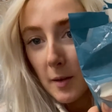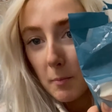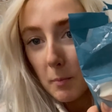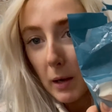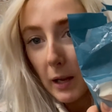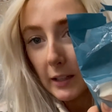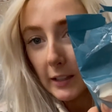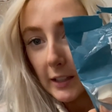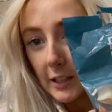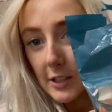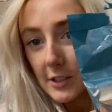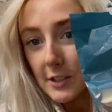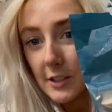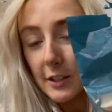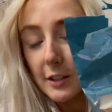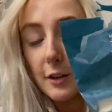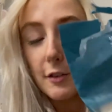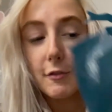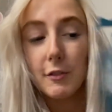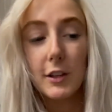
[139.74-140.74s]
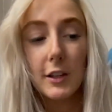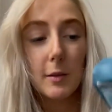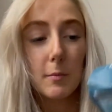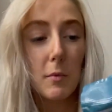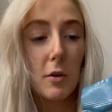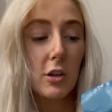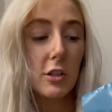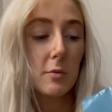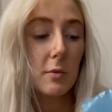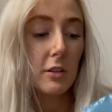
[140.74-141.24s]
Plant Kitchen vegan
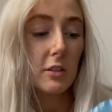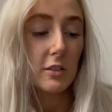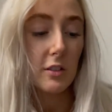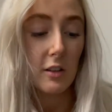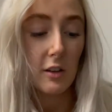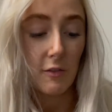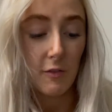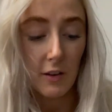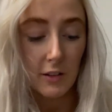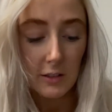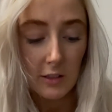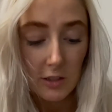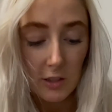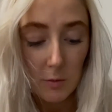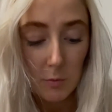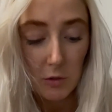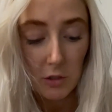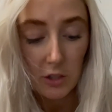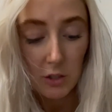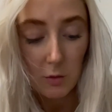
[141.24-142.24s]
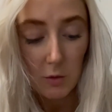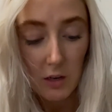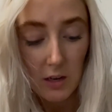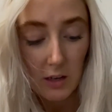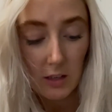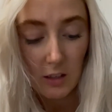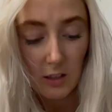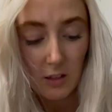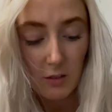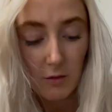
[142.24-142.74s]
marshmallows because I find it's something sweet
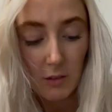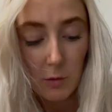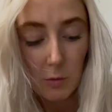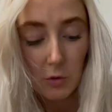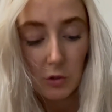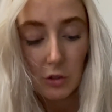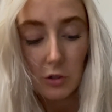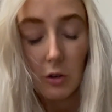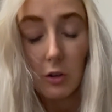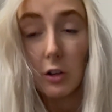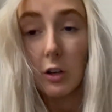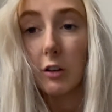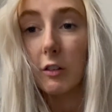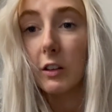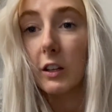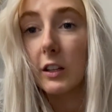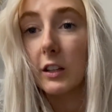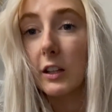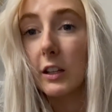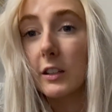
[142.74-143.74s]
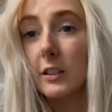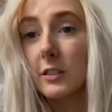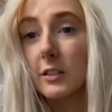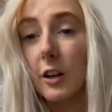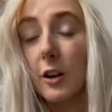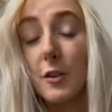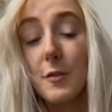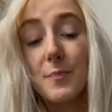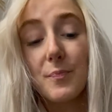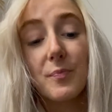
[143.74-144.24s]
and I don't really want chocolate or anything,
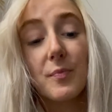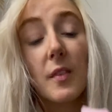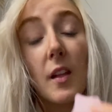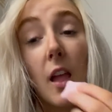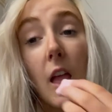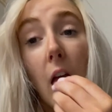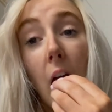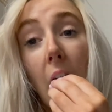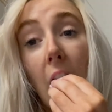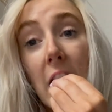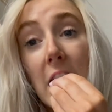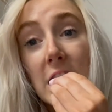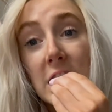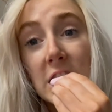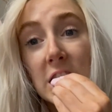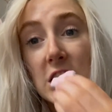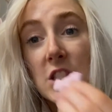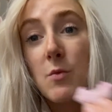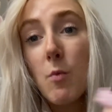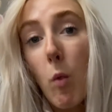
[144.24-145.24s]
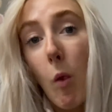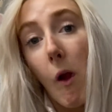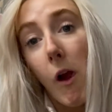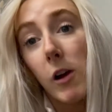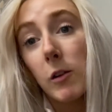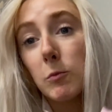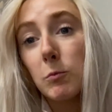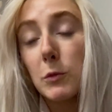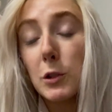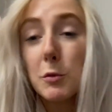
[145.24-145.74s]
so
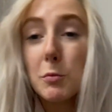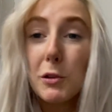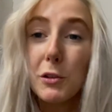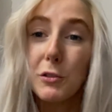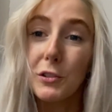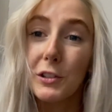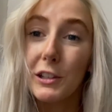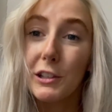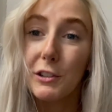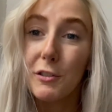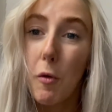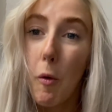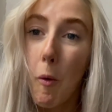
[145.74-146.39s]
marshmallows it is.